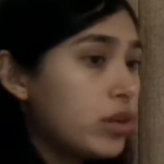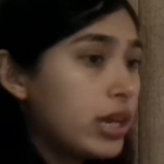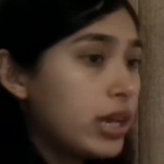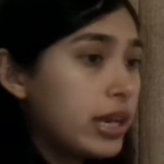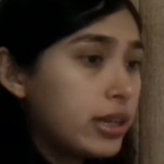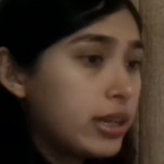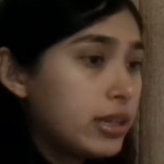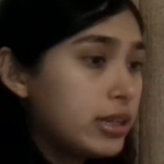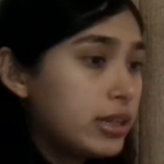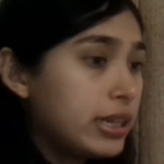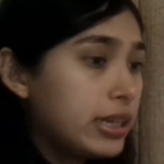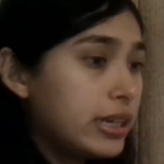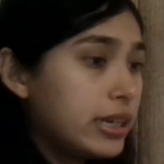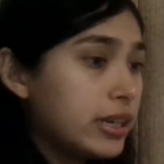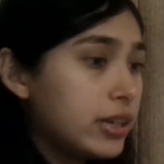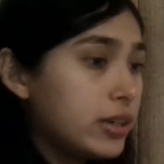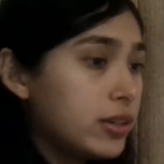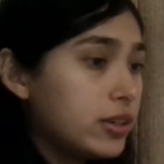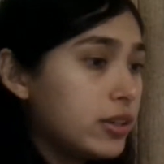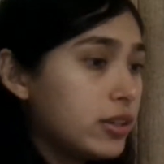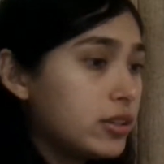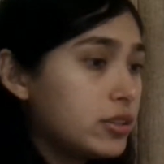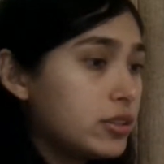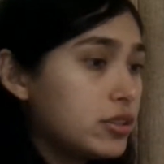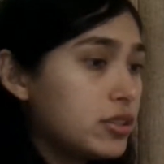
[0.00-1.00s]
get
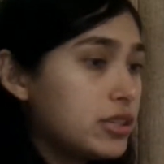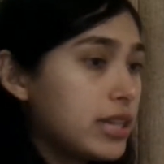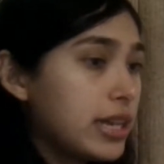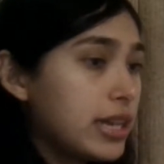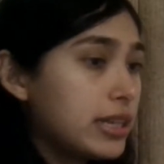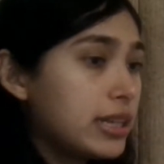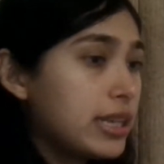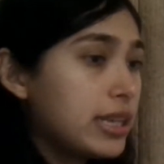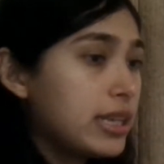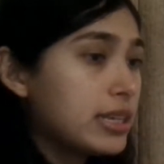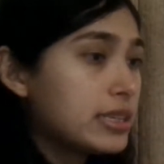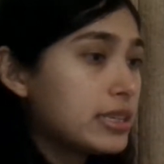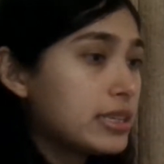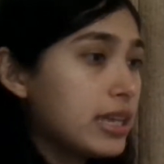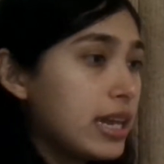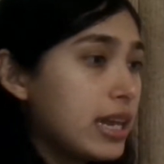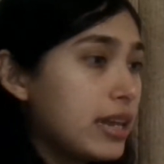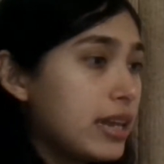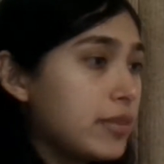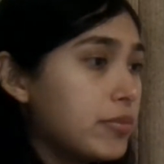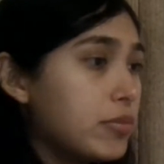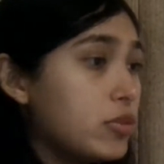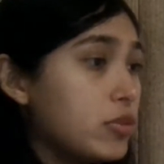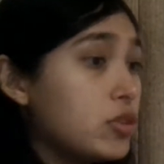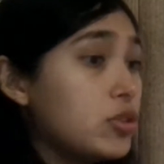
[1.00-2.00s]
cleared to take the
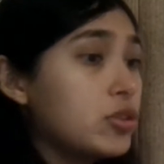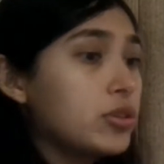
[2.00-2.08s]
exam,